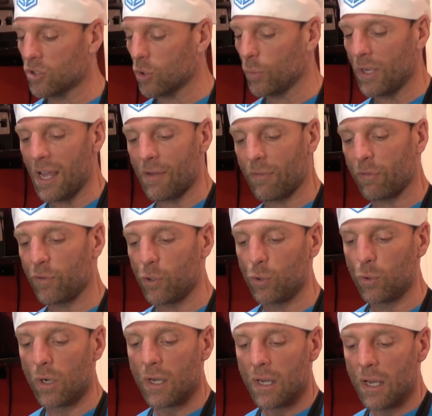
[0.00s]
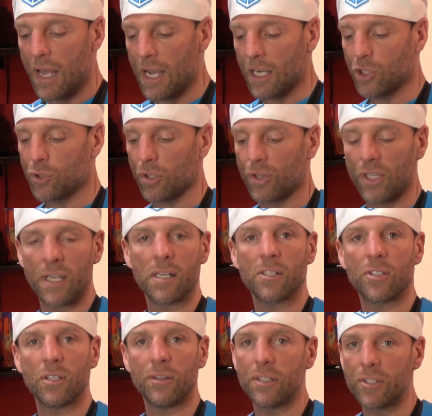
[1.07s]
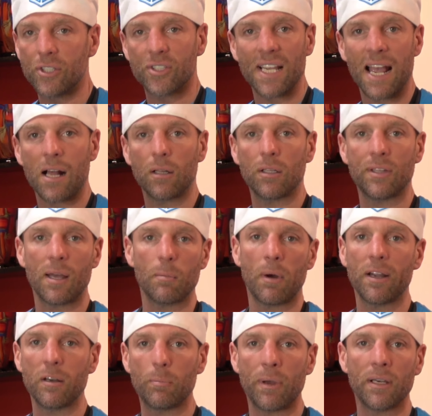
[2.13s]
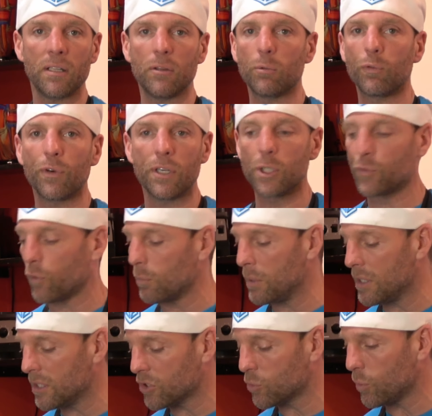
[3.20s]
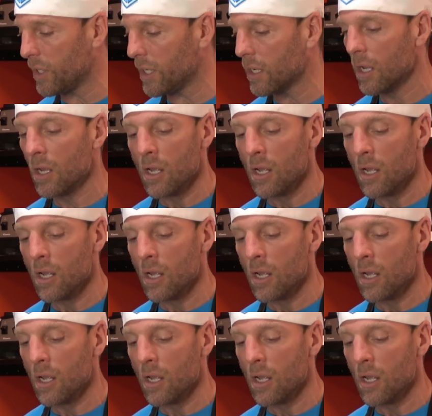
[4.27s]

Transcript: So we have a few extra things in this salad that might have been in the fridge for me this week,